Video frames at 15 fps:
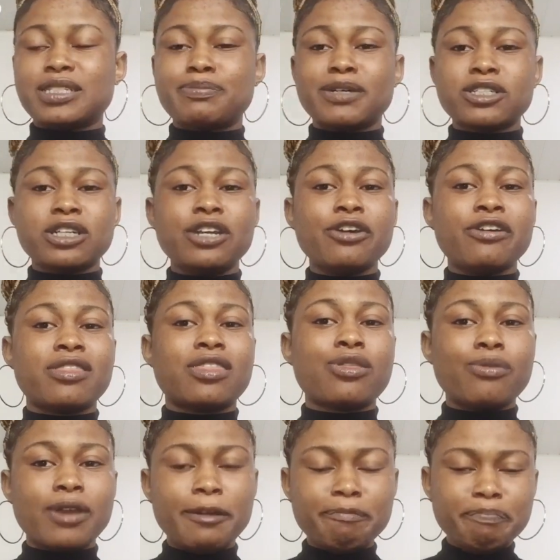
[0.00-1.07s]
especially
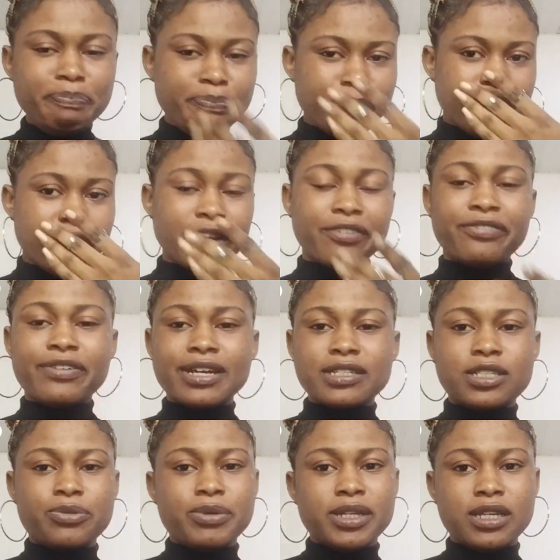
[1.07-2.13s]
your
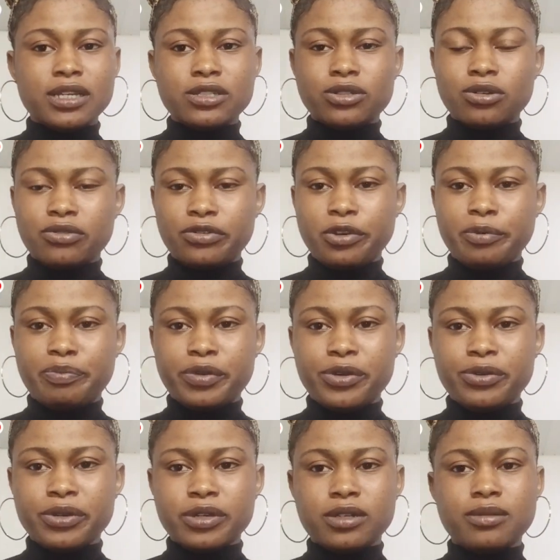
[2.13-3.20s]
first 3 days of your
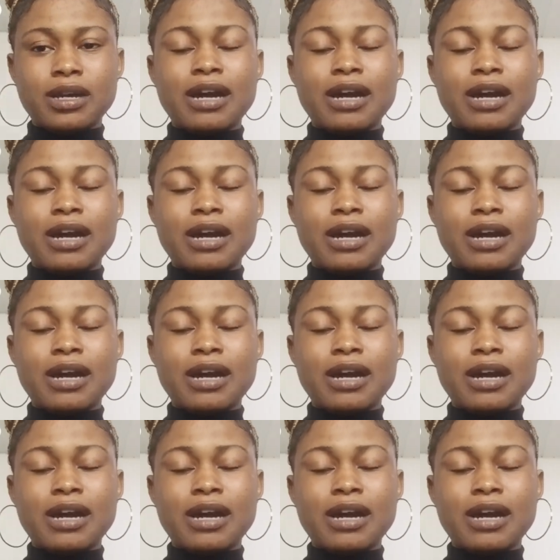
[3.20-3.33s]
period.